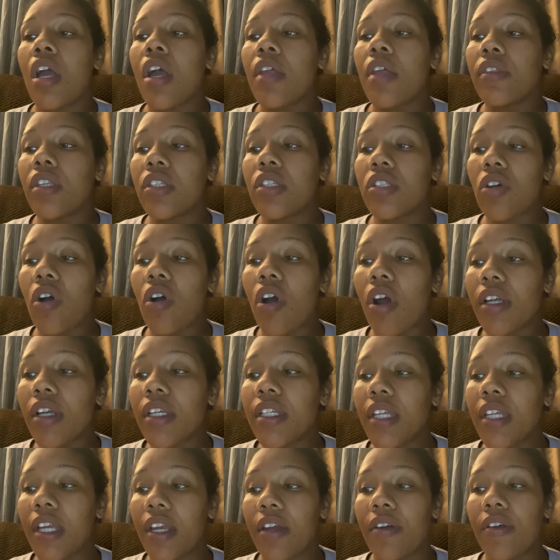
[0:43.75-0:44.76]
The
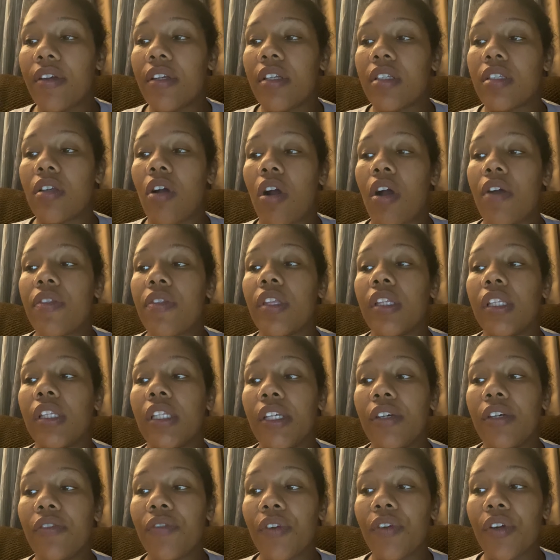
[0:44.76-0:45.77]
target areas are the
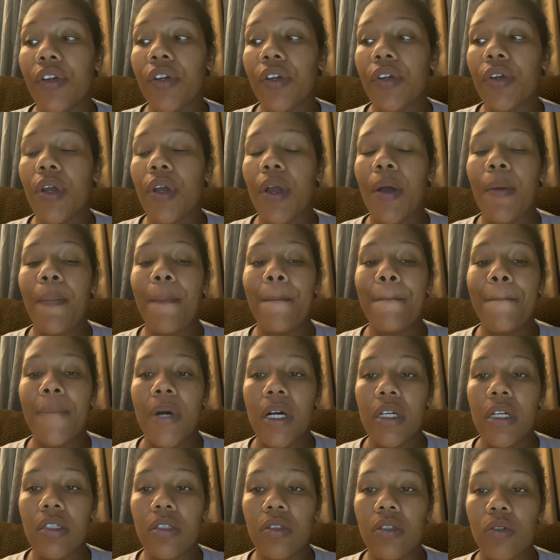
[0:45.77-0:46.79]
liver,
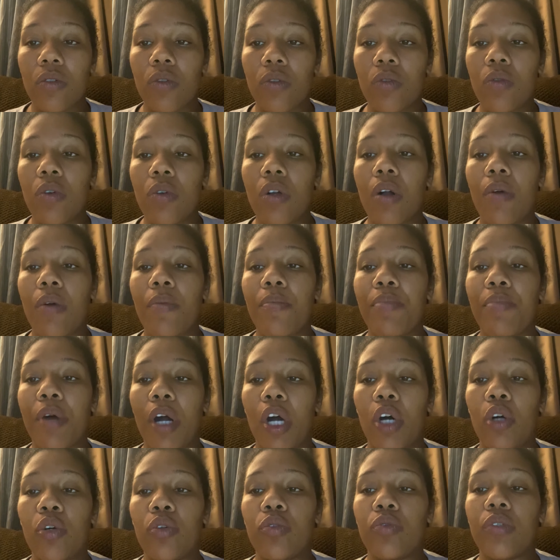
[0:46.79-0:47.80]
muscle,
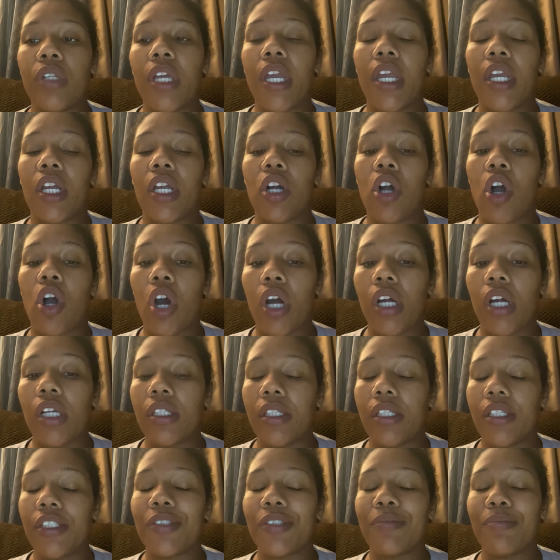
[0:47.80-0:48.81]
bone, and
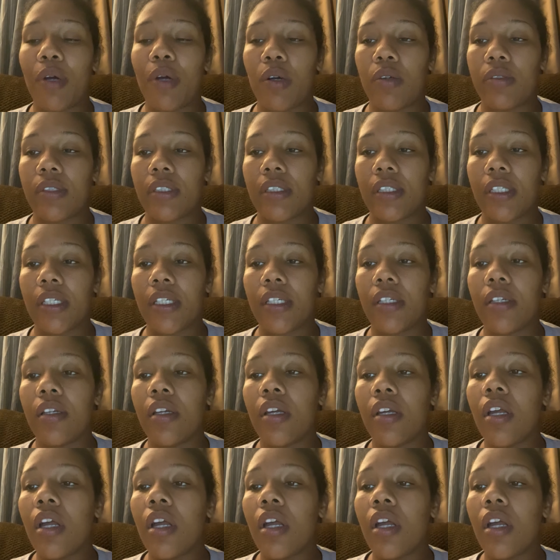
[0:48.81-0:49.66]
cartilage mostly.